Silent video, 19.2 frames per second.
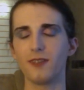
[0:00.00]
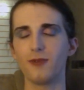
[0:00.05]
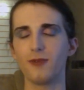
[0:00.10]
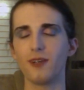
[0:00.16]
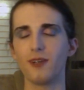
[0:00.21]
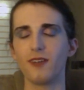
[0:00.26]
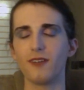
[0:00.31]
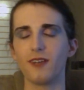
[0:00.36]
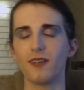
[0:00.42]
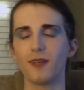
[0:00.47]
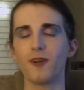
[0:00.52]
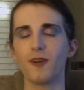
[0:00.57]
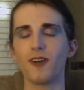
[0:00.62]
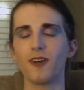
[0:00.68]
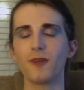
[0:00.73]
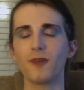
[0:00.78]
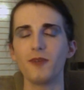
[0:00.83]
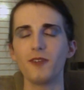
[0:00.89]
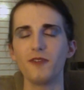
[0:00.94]
Well, I
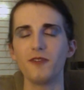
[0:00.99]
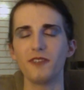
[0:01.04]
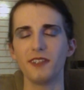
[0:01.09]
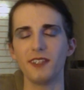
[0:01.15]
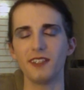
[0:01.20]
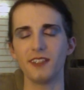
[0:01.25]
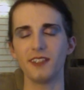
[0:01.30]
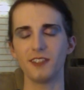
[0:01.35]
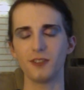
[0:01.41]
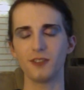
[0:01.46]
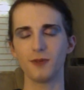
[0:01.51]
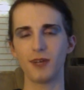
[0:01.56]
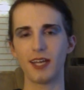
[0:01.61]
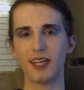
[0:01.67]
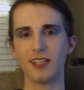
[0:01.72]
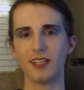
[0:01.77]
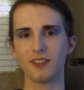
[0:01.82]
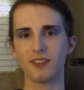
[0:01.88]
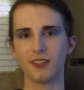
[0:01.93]
welcome you feeling this
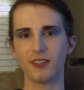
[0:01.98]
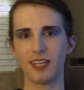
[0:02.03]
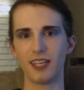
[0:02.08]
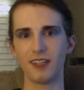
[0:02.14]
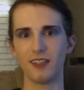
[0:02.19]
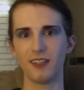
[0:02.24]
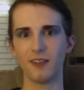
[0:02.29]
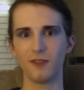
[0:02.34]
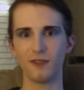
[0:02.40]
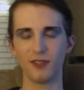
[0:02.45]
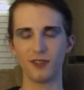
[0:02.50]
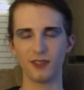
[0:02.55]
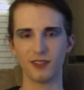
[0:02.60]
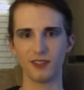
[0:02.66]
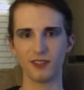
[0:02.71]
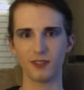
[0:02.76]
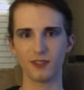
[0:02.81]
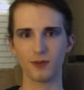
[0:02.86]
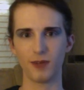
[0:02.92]
way. It's okay that you feel
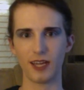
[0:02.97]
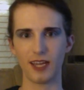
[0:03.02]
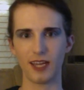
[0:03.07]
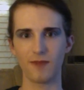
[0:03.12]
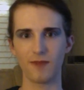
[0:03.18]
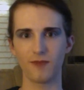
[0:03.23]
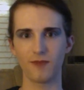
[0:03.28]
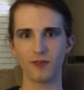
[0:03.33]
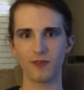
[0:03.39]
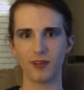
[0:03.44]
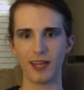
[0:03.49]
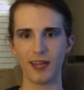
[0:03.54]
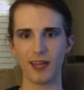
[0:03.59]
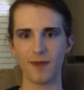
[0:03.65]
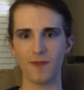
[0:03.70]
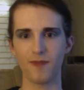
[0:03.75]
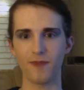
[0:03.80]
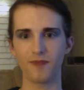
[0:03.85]
this way, right?